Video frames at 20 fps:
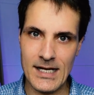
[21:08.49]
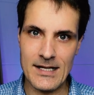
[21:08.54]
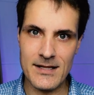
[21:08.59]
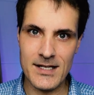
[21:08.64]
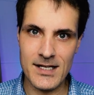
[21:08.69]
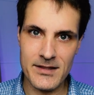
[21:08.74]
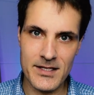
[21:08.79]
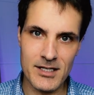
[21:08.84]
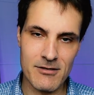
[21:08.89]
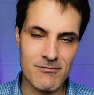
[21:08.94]
And
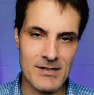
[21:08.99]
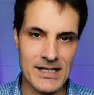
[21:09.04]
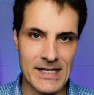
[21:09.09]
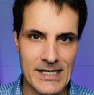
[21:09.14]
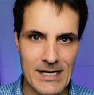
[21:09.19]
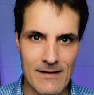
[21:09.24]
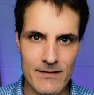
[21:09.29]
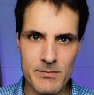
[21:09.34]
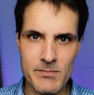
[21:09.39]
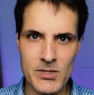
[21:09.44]
then they're
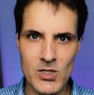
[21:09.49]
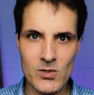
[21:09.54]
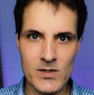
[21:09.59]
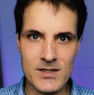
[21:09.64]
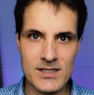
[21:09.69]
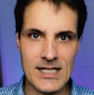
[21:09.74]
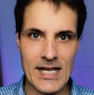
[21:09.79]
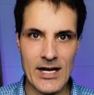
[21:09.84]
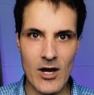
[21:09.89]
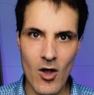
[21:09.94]
ringing up the
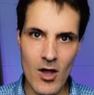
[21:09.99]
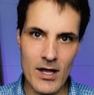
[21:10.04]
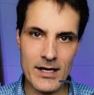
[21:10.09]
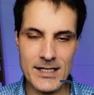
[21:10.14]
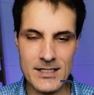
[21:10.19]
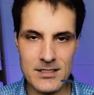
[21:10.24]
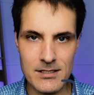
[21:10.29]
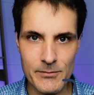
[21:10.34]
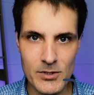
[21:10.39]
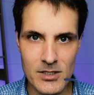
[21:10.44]
builders saying, I
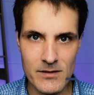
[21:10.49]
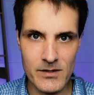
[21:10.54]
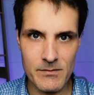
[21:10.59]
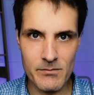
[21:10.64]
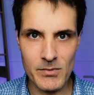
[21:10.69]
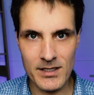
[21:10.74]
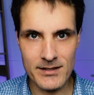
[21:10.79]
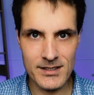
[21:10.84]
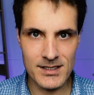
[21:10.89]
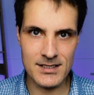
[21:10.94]
need to move in
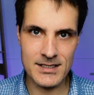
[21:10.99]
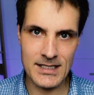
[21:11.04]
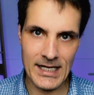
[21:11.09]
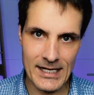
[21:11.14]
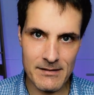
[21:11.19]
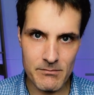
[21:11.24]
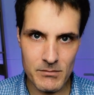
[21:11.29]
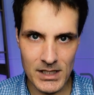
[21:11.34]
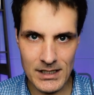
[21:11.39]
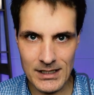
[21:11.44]
by this
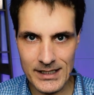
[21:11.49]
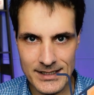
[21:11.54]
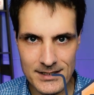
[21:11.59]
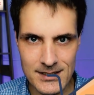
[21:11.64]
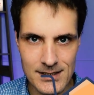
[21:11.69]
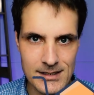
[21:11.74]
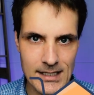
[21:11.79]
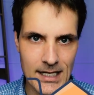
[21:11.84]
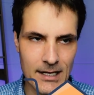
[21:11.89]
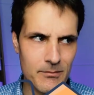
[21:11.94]
date, my
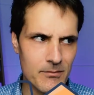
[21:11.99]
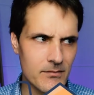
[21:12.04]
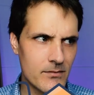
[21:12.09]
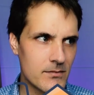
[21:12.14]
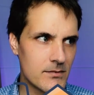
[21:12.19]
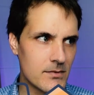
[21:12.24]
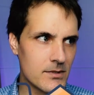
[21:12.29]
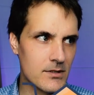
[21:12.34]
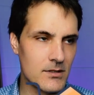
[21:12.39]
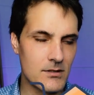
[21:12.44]
lease is
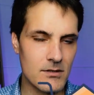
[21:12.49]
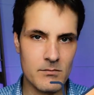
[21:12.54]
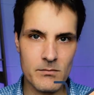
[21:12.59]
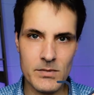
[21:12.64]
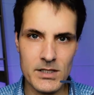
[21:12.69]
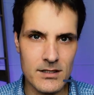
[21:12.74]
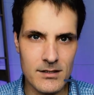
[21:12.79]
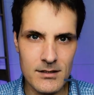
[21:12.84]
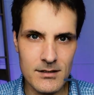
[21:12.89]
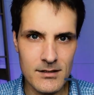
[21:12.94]
up.
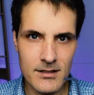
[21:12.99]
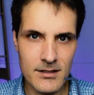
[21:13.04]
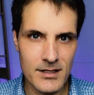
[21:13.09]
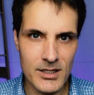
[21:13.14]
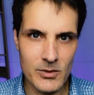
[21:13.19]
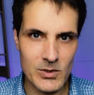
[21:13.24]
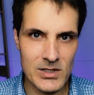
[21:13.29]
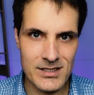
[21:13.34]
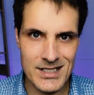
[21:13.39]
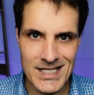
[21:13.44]
But
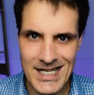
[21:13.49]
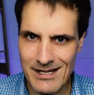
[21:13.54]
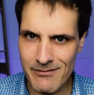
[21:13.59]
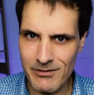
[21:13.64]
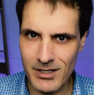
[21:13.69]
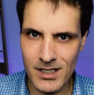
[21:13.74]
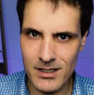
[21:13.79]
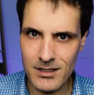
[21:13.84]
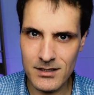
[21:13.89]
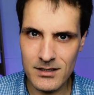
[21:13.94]
there was
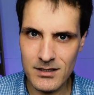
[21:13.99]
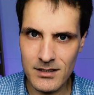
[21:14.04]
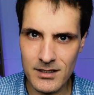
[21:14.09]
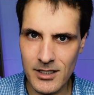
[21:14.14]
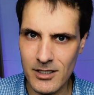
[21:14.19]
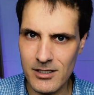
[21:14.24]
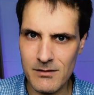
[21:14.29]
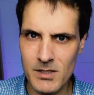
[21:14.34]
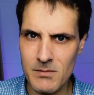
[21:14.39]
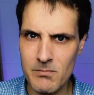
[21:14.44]
never
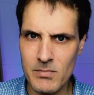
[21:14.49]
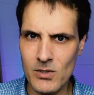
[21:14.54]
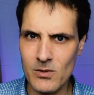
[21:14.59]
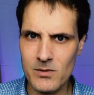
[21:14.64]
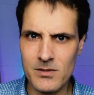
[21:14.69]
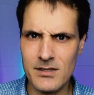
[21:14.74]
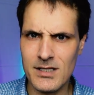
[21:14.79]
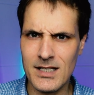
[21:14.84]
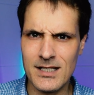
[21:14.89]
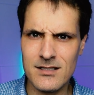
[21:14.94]
going to be
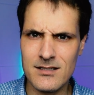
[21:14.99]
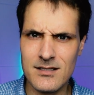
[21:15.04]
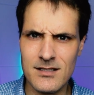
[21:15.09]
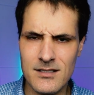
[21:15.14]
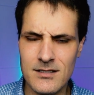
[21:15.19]
built in that.